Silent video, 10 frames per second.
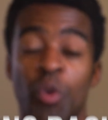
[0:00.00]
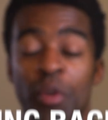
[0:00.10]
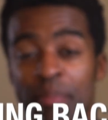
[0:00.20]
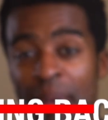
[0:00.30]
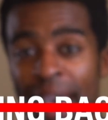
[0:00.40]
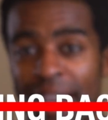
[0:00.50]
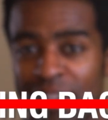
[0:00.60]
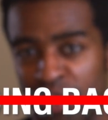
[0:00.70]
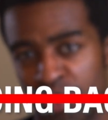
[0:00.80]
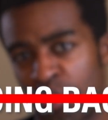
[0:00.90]
going back
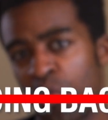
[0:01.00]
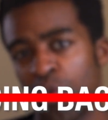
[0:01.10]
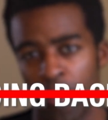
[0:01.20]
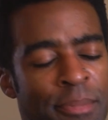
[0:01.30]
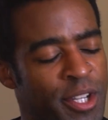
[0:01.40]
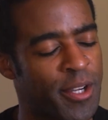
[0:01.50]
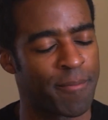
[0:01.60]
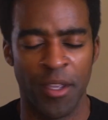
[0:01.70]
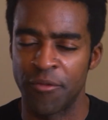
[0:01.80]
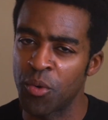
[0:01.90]
to school. Look,
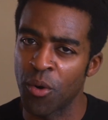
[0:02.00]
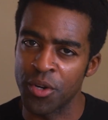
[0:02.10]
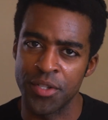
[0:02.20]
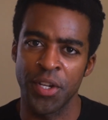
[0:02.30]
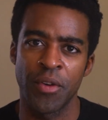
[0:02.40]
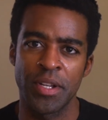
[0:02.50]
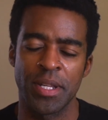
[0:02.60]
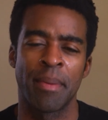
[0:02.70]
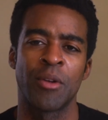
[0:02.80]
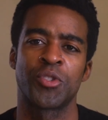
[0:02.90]
if you are serious
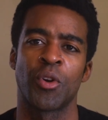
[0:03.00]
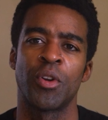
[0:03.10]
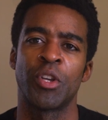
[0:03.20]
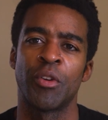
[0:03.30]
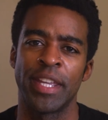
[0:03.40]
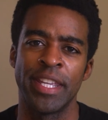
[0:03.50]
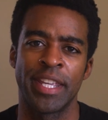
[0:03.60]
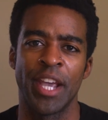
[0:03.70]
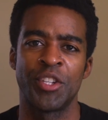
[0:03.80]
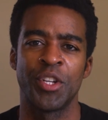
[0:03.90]
about starting your
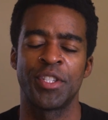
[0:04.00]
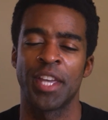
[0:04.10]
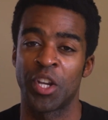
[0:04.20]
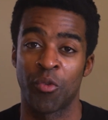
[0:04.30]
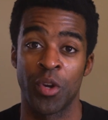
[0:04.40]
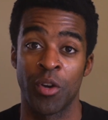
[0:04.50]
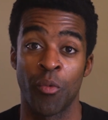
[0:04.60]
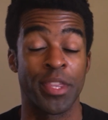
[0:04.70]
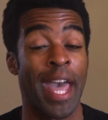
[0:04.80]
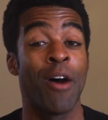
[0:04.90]
EKG tech career
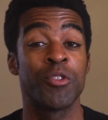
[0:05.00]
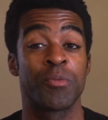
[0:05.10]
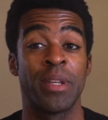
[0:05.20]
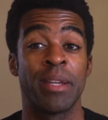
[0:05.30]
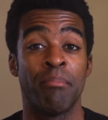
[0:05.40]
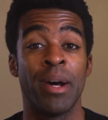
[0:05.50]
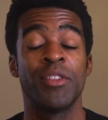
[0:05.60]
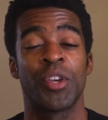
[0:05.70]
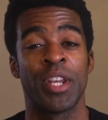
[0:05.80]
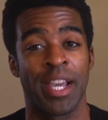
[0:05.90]
without spending
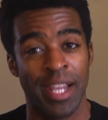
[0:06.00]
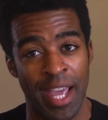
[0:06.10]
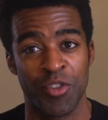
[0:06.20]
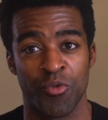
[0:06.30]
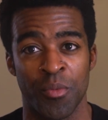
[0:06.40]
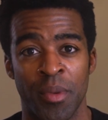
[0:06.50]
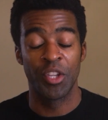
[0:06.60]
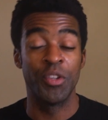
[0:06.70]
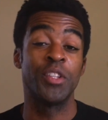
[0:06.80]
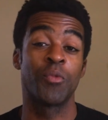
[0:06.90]
months in a classroom,
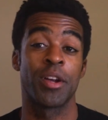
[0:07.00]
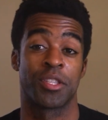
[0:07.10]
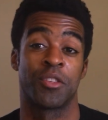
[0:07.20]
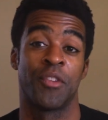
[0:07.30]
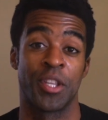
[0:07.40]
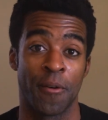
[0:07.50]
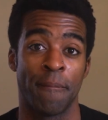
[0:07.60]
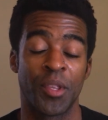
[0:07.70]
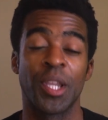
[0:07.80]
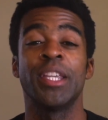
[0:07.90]
you need to watch this video.
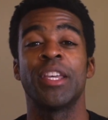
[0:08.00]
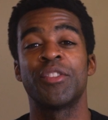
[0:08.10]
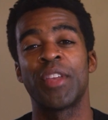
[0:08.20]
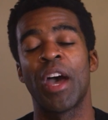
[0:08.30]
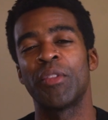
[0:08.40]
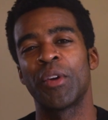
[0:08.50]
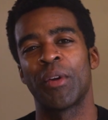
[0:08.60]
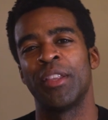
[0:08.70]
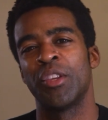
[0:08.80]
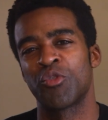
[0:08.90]
The link is down there
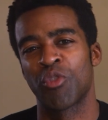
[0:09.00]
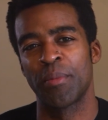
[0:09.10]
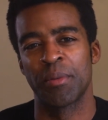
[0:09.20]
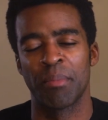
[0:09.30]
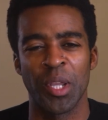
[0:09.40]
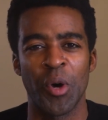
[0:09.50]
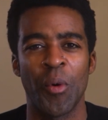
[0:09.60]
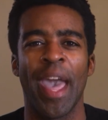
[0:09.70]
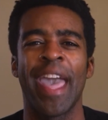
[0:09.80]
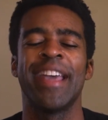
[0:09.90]
in the description
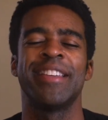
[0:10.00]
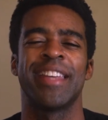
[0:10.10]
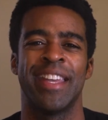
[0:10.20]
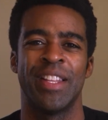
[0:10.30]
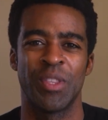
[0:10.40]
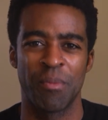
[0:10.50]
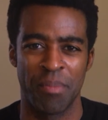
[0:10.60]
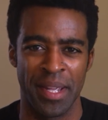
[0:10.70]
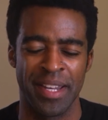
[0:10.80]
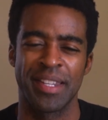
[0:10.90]
below and in the
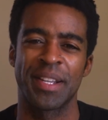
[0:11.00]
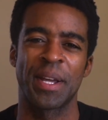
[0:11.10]
pinned